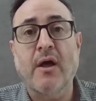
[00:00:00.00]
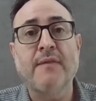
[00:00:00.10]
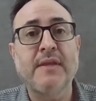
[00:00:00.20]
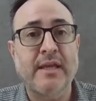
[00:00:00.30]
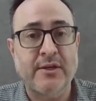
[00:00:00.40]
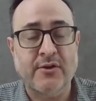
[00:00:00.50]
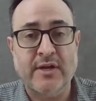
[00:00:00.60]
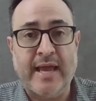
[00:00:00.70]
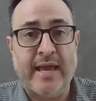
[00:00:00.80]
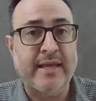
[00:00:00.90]
on the
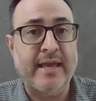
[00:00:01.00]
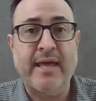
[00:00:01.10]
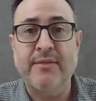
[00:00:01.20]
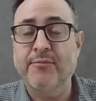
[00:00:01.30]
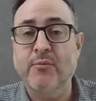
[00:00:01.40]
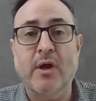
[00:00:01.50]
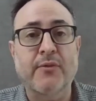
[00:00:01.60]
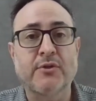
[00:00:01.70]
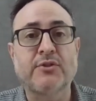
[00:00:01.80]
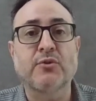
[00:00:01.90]
internet and through
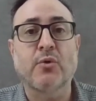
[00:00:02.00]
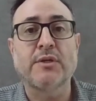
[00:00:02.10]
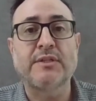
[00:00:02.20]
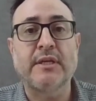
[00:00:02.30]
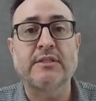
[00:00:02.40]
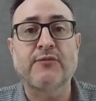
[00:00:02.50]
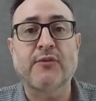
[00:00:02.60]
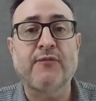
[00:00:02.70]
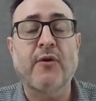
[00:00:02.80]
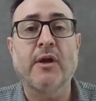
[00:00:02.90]
other sources
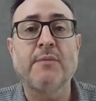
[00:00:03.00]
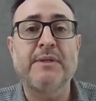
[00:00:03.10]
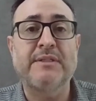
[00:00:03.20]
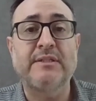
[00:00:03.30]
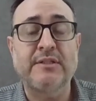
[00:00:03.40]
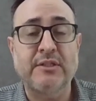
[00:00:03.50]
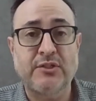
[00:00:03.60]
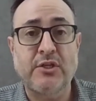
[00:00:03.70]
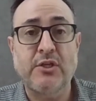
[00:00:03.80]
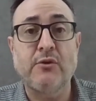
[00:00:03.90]
for foreign
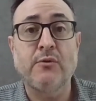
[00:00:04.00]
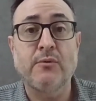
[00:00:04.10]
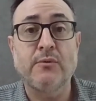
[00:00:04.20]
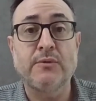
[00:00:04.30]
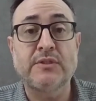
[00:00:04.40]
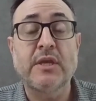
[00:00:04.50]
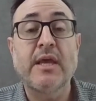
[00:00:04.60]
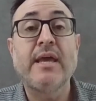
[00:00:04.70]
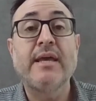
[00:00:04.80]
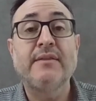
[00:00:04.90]
businesses to use